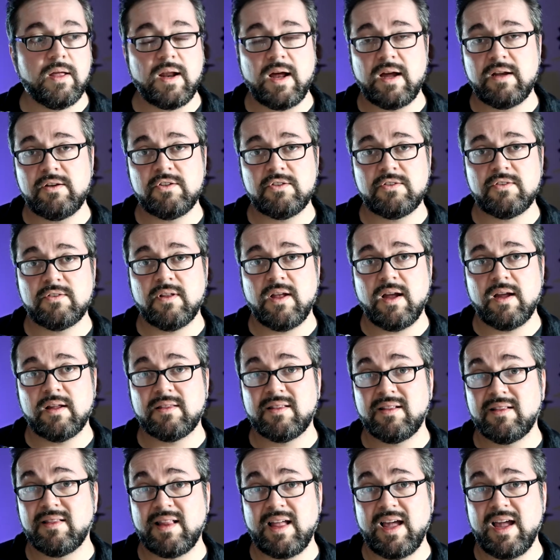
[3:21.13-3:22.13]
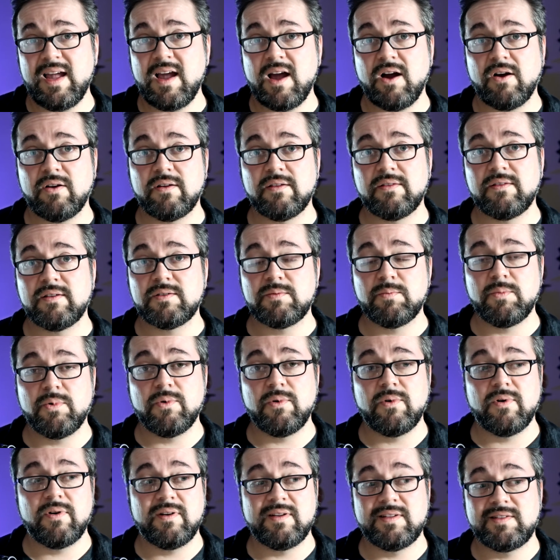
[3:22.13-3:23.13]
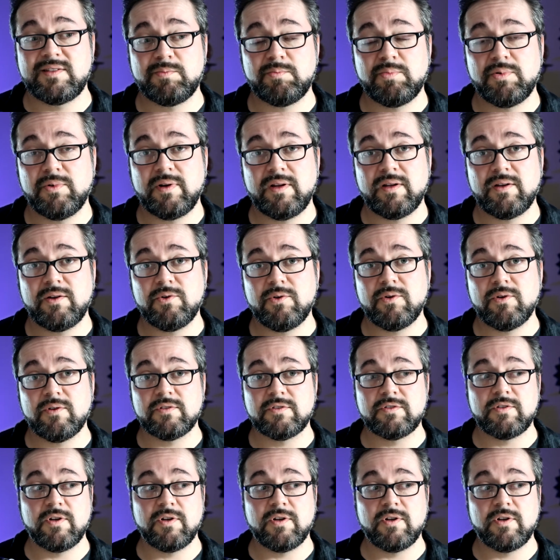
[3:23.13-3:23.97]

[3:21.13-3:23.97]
And I just like the layout of this board. It's pretty cool.